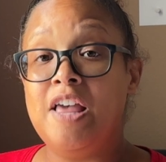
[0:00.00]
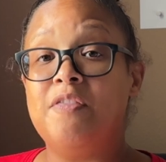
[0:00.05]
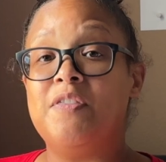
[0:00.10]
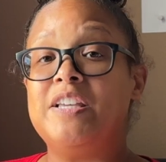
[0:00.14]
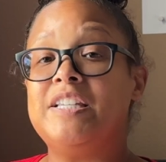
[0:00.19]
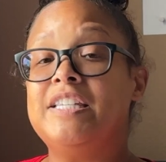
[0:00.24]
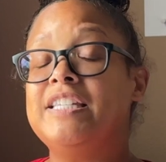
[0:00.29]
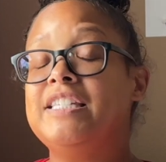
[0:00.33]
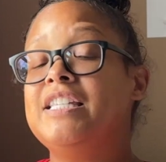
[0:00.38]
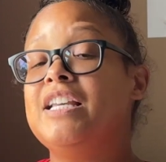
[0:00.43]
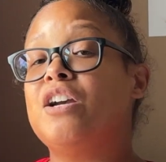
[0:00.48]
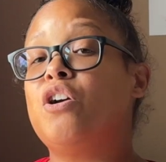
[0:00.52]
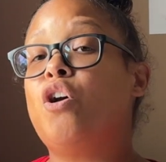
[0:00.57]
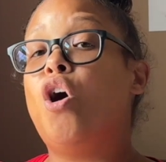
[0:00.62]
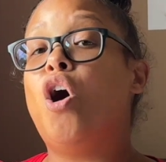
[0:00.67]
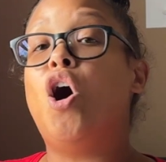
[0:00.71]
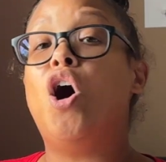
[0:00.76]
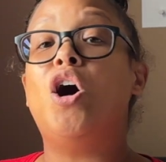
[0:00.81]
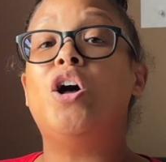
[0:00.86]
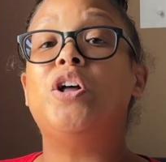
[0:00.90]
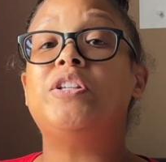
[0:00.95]
This is a
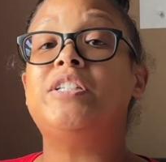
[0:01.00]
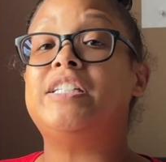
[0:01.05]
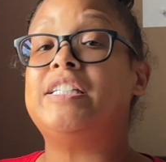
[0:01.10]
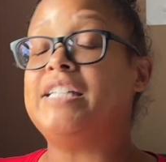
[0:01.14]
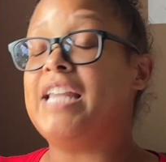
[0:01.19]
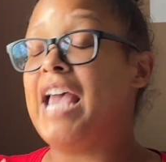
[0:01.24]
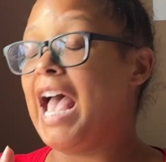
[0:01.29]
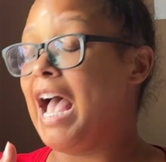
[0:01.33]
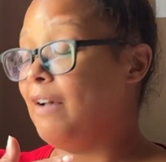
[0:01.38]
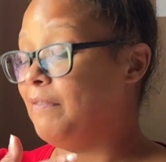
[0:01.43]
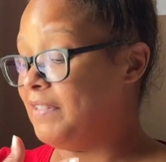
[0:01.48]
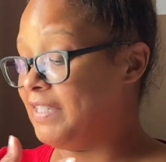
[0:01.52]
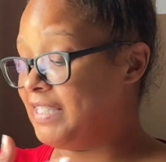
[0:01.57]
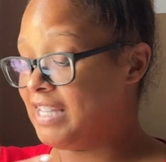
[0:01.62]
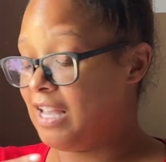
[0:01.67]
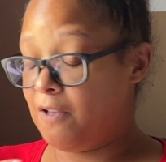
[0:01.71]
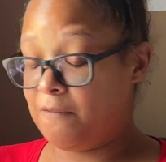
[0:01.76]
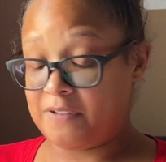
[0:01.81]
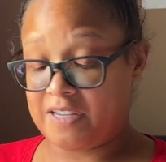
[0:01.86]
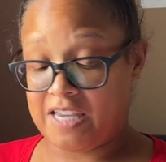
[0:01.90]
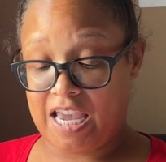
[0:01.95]
call to have
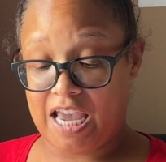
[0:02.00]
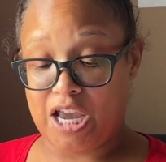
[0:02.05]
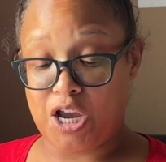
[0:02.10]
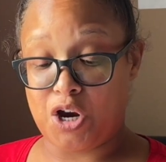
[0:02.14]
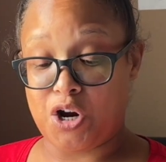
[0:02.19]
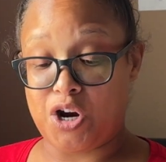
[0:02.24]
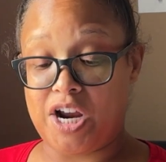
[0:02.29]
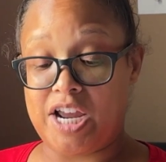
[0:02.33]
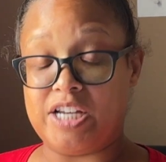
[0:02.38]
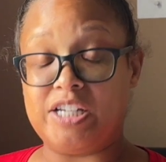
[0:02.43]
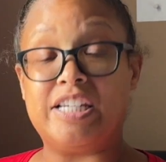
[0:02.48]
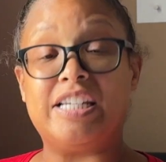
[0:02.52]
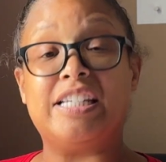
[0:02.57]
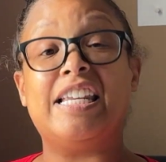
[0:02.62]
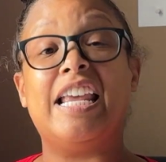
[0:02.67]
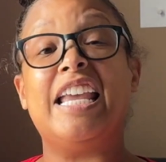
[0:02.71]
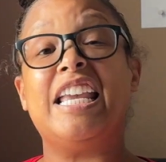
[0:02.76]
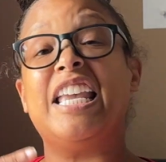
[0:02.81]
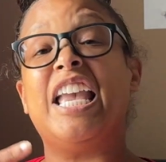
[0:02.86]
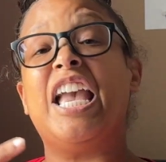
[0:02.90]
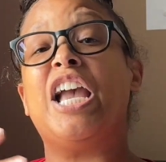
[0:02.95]
self-care and to
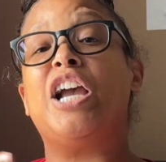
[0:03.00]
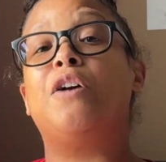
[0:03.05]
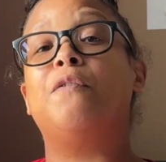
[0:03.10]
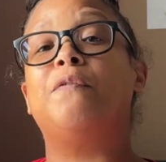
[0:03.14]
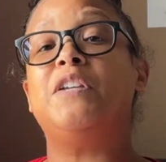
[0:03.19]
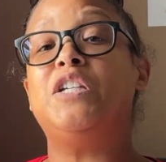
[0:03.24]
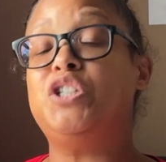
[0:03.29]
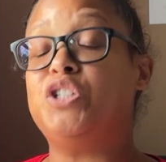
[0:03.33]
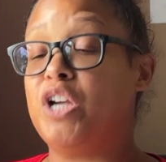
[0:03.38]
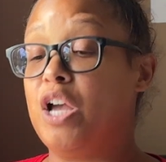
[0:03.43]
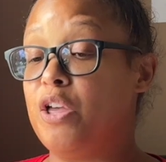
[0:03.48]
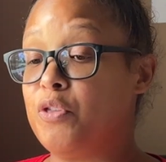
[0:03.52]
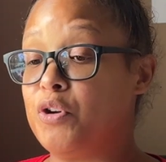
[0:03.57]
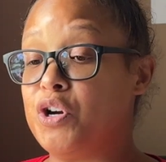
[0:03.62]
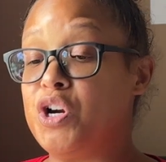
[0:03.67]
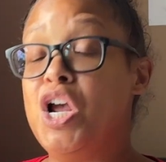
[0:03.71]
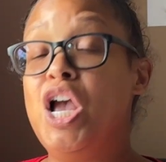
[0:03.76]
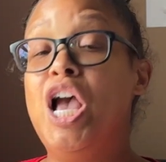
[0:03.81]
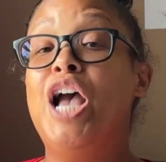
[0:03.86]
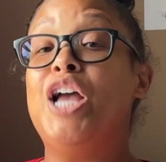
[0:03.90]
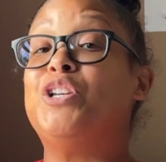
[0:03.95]
take care of each
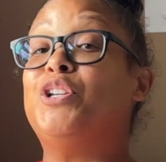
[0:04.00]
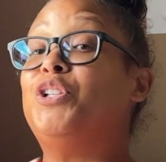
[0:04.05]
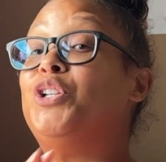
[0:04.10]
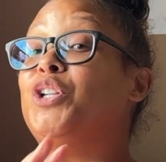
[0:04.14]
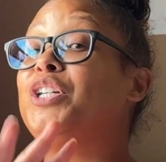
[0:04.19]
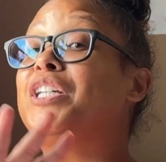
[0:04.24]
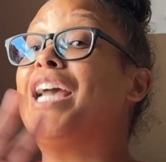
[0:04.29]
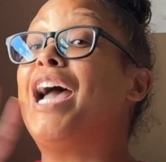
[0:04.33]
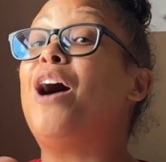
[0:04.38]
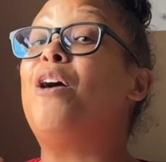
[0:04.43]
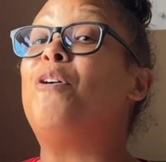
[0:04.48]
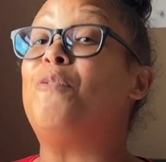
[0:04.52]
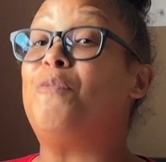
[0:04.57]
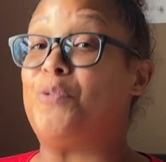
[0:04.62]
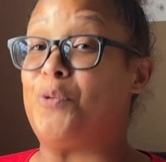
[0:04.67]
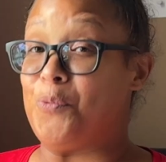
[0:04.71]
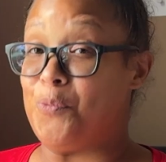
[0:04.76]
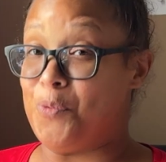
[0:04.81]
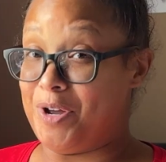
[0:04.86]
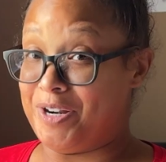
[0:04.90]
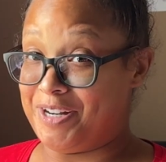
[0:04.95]
other and to look out
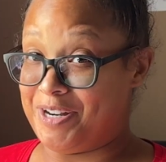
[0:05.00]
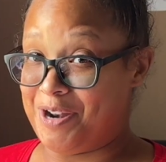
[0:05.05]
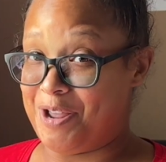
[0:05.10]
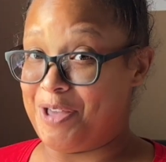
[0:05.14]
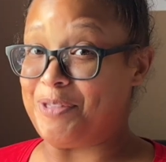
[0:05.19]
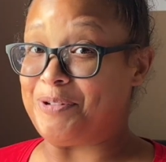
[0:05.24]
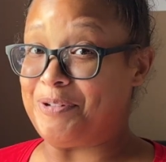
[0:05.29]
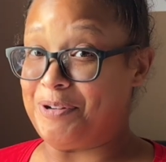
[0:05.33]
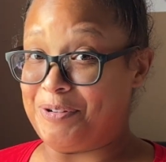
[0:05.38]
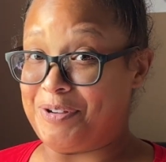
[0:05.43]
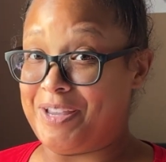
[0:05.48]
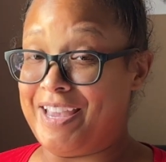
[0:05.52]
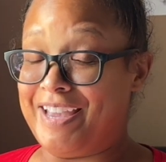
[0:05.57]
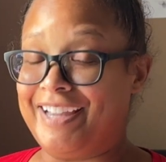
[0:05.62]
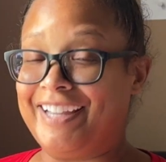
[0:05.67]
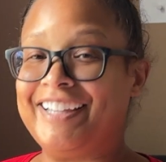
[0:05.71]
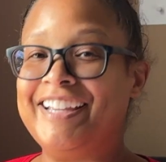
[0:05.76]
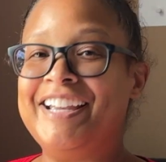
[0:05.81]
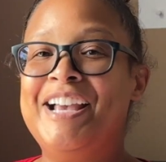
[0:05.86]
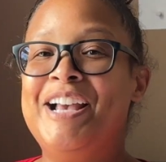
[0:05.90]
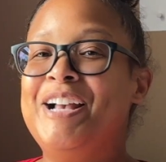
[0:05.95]
for one another,
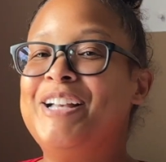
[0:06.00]
okay?